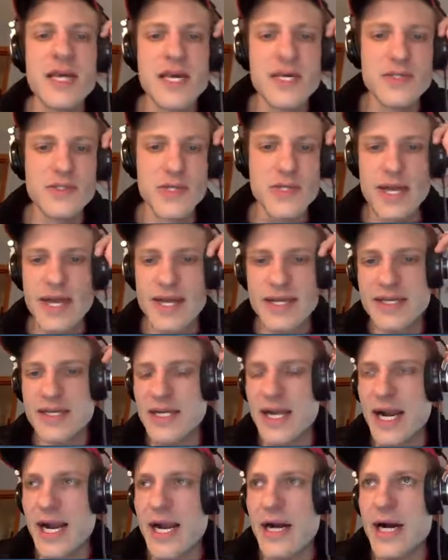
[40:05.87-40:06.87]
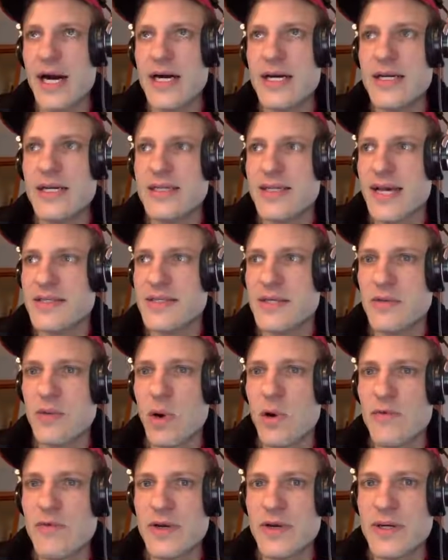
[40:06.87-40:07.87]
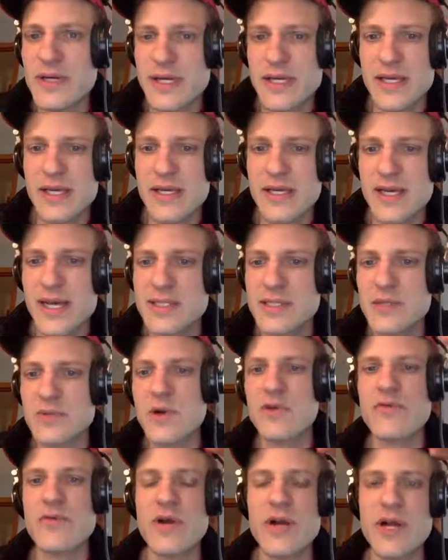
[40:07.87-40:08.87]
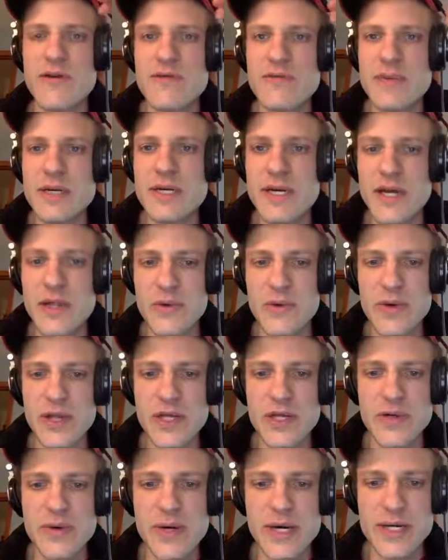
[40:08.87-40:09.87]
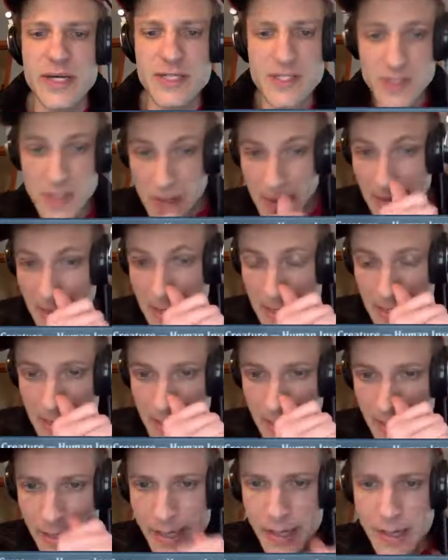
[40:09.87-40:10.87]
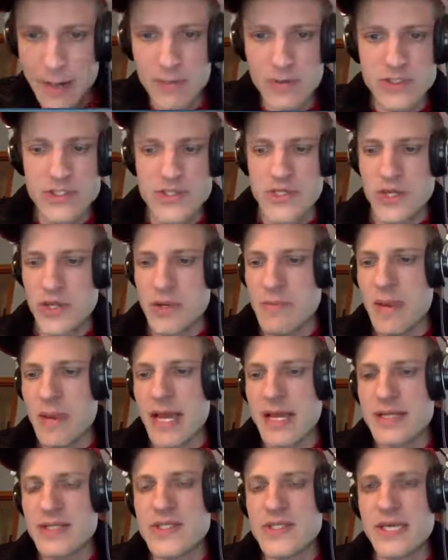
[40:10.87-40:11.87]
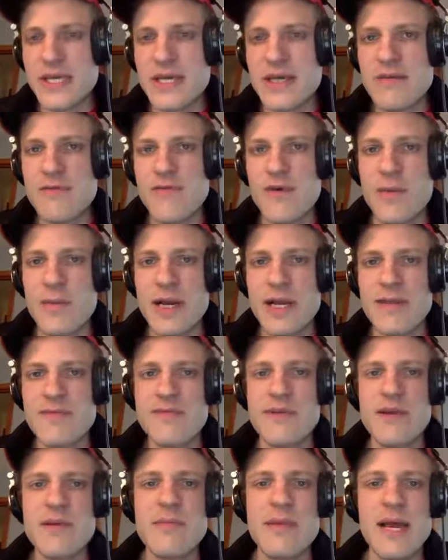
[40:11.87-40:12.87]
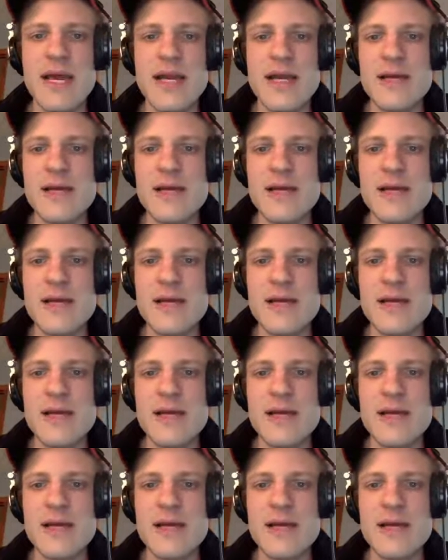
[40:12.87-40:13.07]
so that I can get Kessig Wolfrun. I can get Kessig Wolfrun off of my Neither Reliquaries, which is another mana sink for my infinite mana.